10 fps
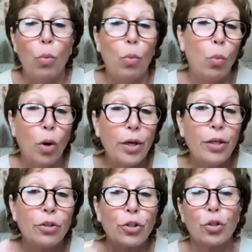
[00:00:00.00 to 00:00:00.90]
What are
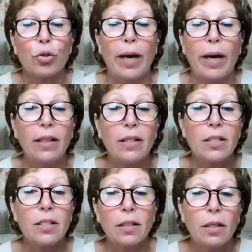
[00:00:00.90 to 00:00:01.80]
your
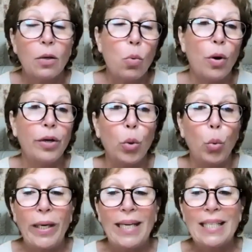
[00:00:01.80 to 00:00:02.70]
strengths? What are your
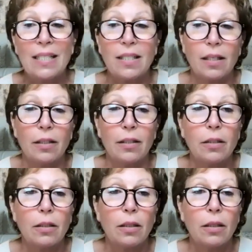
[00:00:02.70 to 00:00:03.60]
weaknesses?